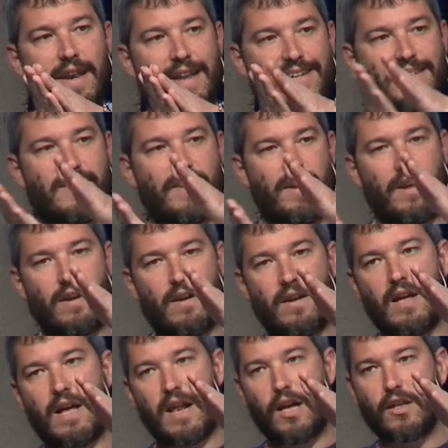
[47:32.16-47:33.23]

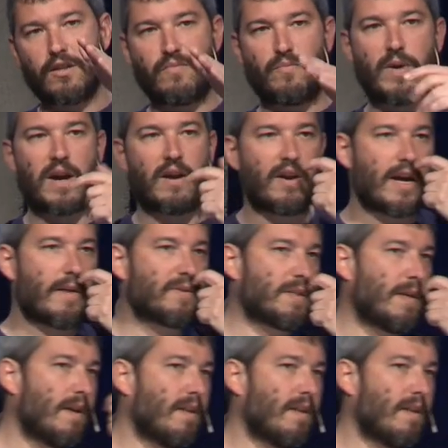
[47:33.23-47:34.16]
nesting a lot of paragraphs,